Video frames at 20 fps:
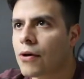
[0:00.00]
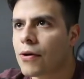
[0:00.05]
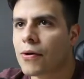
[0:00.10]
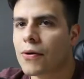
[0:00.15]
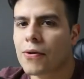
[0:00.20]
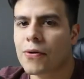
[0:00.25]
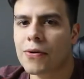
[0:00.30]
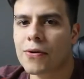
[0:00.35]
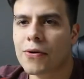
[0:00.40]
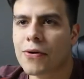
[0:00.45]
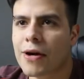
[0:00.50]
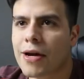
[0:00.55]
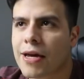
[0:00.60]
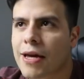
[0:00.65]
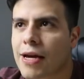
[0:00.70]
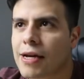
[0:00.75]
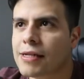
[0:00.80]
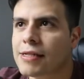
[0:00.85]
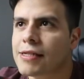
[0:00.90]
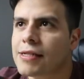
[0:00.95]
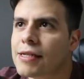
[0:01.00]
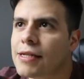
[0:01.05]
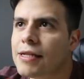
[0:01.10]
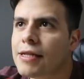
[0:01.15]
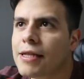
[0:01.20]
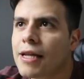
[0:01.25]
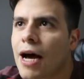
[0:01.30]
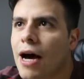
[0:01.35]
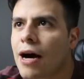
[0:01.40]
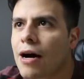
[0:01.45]
Alright guys,
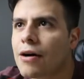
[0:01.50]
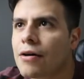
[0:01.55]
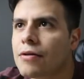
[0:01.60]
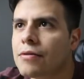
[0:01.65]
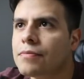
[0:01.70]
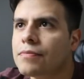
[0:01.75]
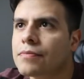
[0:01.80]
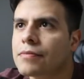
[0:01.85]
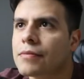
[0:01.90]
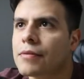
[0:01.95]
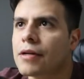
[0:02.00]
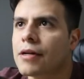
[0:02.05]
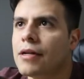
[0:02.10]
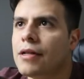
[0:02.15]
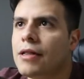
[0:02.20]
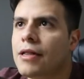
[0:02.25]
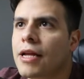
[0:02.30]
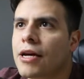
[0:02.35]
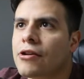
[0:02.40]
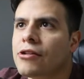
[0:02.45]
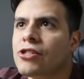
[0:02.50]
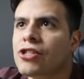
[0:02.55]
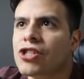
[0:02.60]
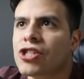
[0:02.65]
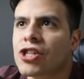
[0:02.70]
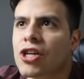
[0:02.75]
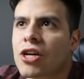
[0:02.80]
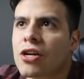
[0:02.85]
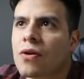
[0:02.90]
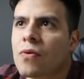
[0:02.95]
now let us
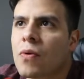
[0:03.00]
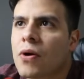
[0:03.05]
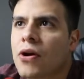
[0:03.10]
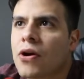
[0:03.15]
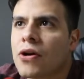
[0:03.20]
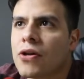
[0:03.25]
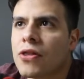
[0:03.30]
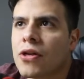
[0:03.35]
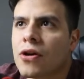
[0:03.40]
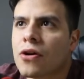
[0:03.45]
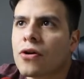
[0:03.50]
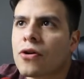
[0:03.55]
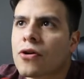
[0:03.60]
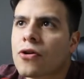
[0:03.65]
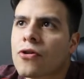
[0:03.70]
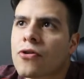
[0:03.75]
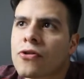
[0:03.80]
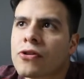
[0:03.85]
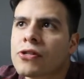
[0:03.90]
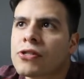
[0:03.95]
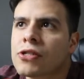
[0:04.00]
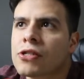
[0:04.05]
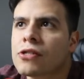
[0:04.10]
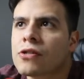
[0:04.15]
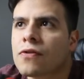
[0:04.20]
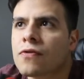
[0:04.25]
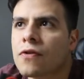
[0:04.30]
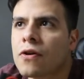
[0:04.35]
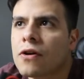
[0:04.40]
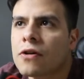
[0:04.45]
check what are the occurrences
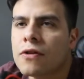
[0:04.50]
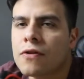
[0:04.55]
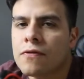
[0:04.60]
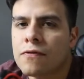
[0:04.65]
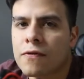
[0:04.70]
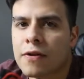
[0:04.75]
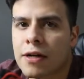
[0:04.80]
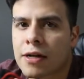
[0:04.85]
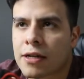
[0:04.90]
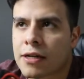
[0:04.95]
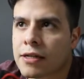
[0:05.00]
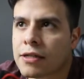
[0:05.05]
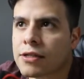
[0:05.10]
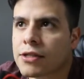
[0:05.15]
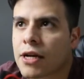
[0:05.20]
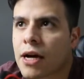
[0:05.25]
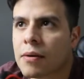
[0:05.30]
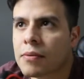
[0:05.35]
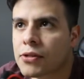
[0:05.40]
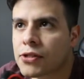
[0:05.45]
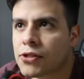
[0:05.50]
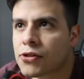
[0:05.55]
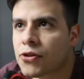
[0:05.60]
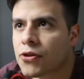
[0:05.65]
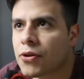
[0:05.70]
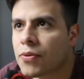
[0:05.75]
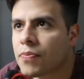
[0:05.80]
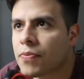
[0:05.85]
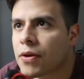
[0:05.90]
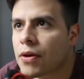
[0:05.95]
of undefined in
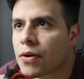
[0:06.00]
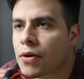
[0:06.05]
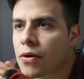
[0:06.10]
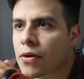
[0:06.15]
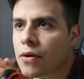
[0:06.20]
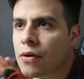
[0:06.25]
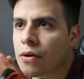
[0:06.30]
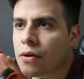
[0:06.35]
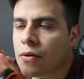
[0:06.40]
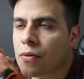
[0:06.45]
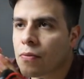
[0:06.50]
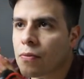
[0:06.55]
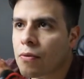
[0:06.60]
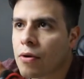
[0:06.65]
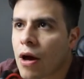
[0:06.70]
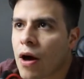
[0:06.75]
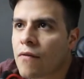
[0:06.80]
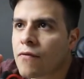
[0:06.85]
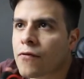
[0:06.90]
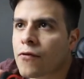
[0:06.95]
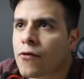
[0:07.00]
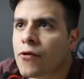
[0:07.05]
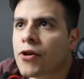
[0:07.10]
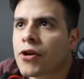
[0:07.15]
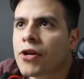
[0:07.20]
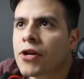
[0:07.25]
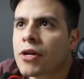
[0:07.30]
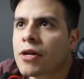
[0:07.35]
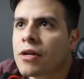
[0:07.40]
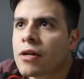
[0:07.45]
JavaScript. We have
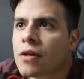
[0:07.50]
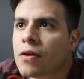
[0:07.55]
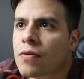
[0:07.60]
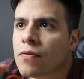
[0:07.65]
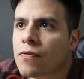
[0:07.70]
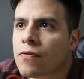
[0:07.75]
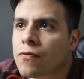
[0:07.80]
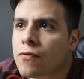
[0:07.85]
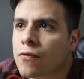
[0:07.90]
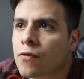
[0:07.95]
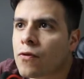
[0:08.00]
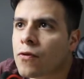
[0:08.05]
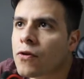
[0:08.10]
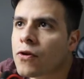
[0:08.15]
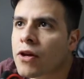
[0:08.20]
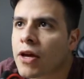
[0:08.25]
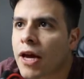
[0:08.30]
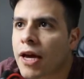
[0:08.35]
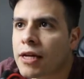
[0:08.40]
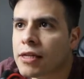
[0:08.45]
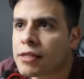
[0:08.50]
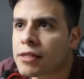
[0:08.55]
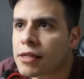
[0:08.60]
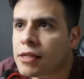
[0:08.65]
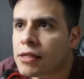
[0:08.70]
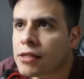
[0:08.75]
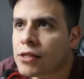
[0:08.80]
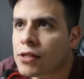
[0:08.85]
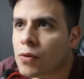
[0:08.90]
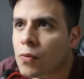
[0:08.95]
written 4
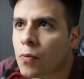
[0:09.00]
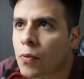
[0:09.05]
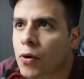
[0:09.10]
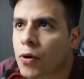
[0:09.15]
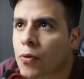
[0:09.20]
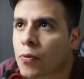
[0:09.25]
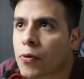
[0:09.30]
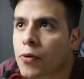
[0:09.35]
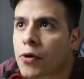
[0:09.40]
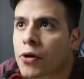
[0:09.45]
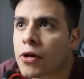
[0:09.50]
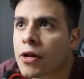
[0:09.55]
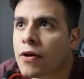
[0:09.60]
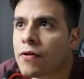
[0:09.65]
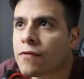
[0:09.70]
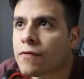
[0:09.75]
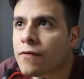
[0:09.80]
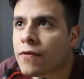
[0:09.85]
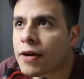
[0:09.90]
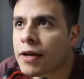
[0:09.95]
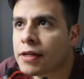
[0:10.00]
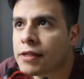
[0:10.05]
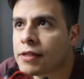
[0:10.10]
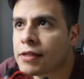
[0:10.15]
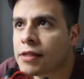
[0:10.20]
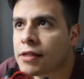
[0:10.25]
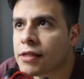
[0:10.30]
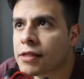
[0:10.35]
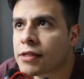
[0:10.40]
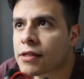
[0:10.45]
cases where we're gonna face
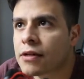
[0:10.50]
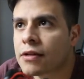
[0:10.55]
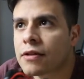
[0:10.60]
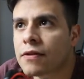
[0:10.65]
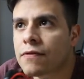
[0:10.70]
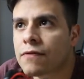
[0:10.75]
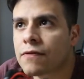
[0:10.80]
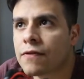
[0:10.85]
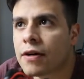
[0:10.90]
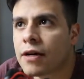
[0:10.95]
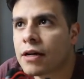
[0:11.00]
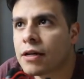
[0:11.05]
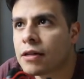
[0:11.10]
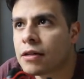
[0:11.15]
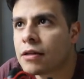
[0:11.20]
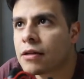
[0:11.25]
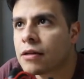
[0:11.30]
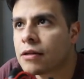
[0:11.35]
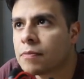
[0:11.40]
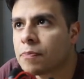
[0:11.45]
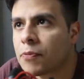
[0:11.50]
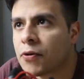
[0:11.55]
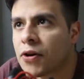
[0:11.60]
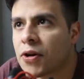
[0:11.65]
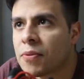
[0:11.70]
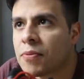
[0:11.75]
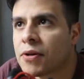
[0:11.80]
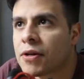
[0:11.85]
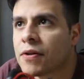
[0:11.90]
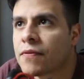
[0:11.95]
this undefined
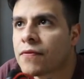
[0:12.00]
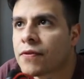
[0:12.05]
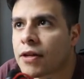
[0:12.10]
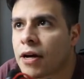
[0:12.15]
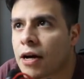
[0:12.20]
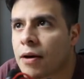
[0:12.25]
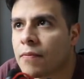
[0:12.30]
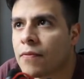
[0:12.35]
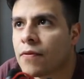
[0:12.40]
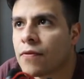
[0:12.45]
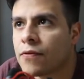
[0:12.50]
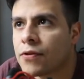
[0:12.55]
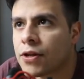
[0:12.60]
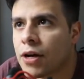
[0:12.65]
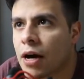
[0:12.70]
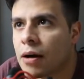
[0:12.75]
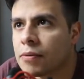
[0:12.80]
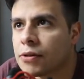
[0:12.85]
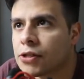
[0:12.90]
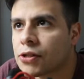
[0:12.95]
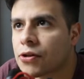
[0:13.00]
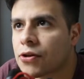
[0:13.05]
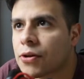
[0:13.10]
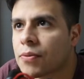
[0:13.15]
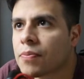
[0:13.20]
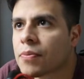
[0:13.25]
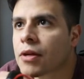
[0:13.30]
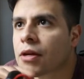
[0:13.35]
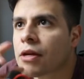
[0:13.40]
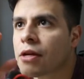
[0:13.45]
primitive type of
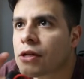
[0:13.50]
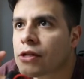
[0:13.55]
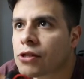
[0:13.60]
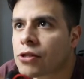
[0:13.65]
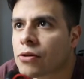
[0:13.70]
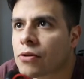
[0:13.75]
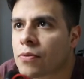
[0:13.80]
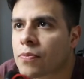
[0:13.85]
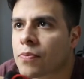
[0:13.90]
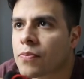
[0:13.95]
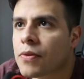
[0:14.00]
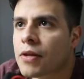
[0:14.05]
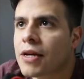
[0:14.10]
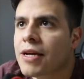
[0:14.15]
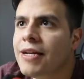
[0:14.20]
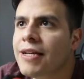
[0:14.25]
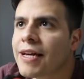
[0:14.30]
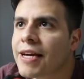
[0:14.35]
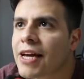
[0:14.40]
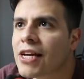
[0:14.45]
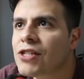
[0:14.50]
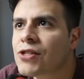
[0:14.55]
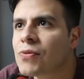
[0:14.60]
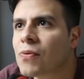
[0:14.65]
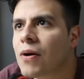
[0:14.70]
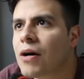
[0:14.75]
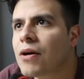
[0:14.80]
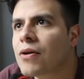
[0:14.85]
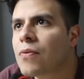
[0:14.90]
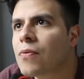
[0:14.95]
JavaScript. So in the case
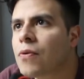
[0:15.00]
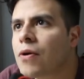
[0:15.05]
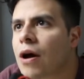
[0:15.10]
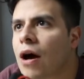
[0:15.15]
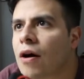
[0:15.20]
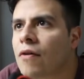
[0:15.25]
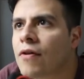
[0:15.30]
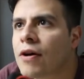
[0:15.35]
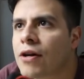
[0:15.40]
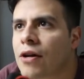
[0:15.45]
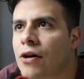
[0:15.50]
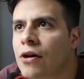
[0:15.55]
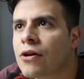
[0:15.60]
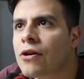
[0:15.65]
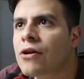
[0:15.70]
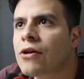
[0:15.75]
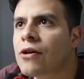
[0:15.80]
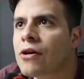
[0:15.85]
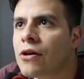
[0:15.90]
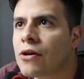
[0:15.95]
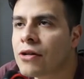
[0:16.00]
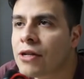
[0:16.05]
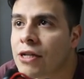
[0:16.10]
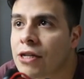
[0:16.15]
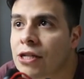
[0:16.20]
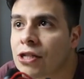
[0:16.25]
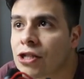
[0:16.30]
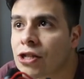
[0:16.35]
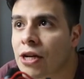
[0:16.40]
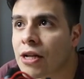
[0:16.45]
1, we have an
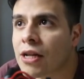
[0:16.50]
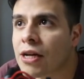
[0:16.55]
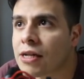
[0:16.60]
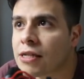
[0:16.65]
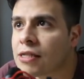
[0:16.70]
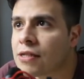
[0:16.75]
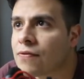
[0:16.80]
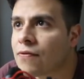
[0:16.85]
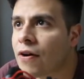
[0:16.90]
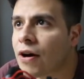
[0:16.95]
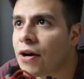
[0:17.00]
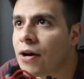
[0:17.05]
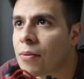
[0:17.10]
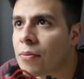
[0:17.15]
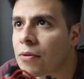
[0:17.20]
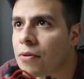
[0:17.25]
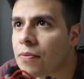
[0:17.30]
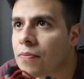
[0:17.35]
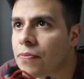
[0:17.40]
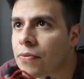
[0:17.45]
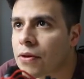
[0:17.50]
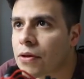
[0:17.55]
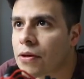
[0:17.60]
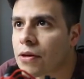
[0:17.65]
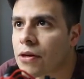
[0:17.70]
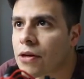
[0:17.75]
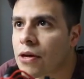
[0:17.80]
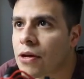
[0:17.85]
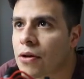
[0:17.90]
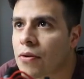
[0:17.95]
uninitialized variable.
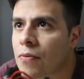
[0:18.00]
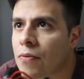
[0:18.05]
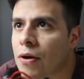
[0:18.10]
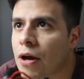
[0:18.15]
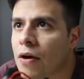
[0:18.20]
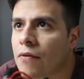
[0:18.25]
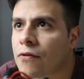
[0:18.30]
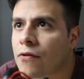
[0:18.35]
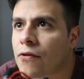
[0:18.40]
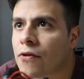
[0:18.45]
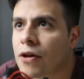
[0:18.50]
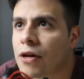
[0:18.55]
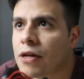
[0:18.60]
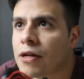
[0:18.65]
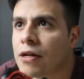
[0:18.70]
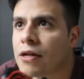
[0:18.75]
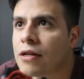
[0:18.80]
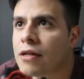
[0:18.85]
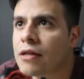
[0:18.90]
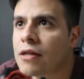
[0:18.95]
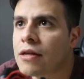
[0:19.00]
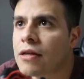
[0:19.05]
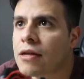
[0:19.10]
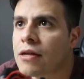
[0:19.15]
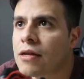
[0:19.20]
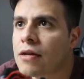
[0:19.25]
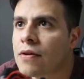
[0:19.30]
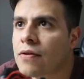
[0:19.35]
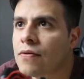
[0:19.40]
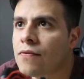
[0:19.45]
Here we have created
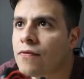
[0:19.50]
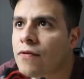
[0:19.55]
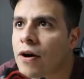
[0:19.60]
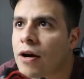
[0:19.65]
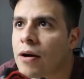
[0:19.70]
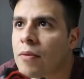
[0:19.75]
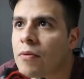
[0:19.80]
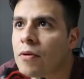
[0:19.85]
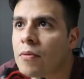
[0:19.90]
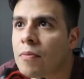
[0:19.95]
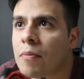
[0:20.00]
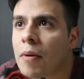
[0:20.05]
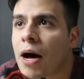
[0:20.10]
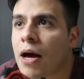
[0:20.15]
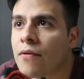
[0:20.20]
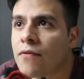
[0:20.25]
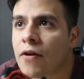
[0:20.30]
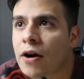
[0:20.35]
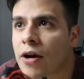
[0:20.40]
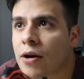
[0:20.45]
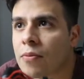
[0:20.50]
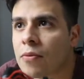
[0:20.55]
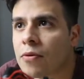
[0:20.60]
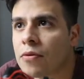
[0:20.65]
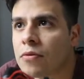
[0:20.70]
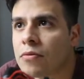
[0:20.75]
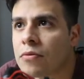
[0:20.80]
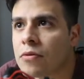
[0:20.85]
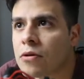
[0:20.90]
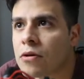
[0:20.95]
the variable, my
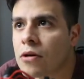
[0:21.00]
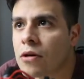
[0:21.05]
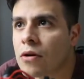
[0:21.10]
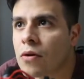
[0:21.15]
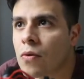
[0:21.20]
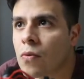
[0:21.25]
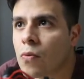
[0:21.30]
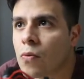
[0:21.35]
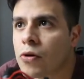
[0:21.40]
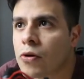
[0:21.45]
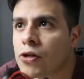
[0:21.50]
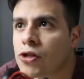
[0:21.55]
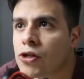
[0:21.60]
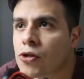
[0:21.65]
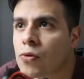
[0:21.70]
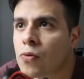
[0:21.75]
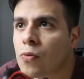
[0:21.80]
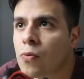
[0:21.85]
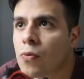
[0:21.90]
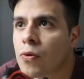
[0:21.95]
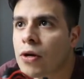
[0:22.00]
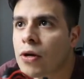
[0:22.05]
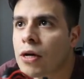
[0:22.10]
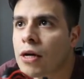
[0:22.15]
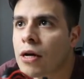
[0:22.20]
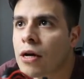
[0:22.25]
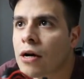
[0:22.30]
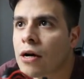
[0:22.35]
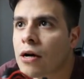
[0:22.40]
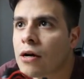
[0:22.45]
variable, which
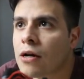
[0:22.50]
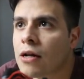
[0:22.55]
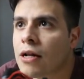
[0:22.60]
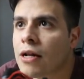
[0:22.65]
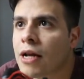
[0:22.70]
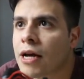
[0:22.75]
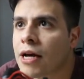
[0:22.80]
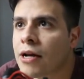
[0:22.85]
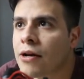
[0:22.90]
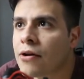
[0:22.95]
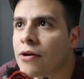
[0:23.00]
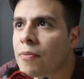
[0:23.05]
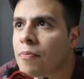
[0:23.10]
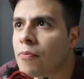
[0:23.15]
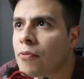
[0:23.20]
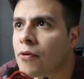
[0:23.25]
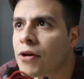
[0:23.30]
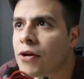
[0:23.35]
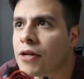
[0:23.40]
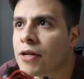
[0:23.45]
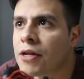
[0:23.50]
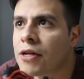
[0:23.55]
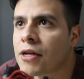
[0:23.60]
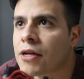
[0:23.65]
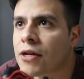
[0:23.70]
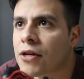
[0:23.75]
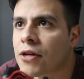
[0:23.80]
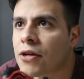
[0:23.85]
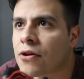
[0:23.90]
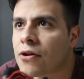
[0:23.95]
we are later printing
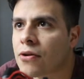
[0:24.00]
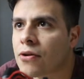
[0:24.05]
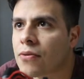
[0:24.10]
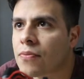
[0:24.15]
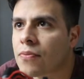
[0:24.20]
here.